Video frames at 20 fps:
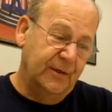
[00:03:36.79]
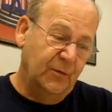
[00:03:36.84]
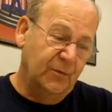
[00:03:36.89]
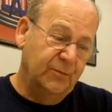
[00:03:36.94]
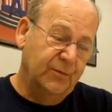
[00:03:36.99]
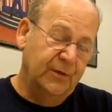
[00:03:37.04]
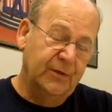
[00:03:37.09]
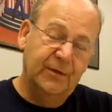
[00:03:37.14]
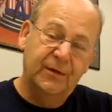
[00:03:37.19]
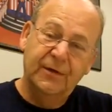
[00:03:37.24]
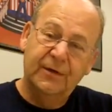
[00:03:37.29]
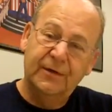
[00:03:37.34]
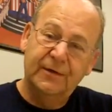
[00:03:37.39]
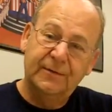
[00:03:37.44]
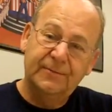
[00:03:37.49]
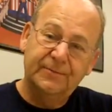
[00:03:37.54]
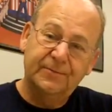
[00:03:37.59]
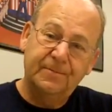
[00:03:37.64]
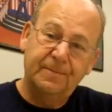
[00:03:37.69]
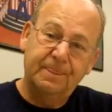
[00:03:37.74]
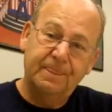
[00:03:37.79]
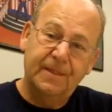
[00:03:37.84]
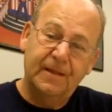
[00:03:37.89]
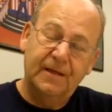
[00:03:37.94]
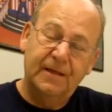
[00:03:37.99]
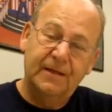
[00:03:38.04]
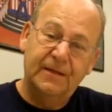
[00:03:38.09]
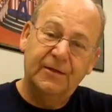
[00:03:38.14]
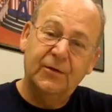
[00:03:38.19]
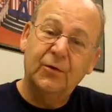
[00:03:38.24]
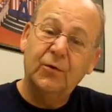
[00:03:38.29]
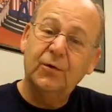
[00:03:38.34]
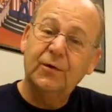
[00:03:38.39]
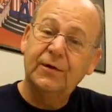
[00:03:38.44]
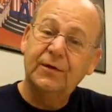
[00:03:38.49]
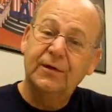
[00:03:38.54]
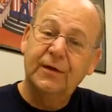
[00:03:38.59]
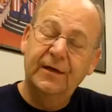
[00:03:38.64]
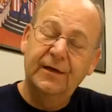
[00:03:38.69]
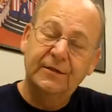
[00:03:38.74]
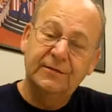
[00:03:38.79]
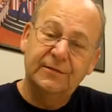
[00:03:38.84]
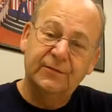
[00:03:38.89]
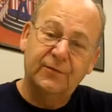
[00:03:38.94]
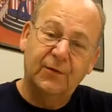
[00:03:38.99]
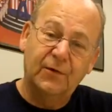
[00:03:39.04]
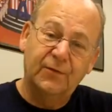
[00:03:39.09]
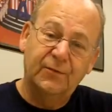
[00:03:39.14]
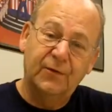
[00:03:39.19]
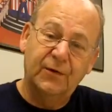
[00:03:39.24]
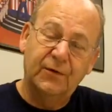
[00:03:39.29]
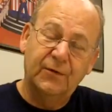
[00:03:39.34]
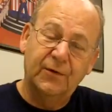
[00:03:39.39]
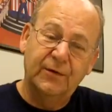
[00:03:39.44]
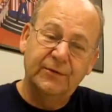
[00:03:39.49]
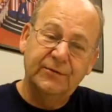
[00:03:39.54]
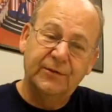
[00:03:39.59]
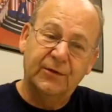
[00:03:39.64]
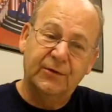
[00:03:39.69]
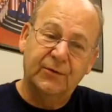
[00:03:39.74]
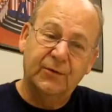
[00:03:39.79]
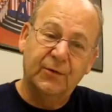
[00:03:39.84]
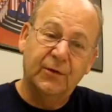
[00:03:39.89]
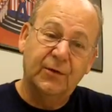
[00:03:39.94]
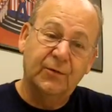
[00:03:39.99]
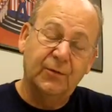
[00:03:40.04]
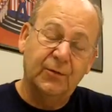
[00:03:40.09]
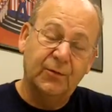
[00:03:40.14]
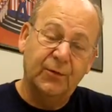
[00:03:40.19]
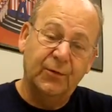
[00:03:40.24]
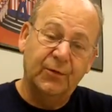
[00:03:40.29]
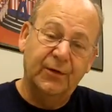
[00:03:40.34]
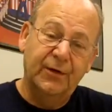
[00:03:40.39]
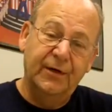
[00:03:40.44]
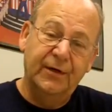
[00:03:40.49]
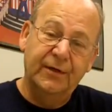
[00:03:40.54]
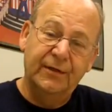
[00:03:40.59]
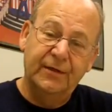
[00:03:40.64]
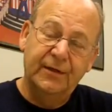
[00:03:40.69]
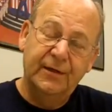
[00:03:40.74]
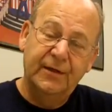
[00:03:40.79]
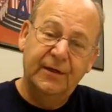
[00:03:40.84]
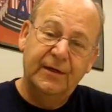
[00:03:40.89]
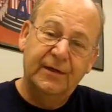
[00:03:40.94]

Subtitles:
helped me in the early days of our fundraising career when we needed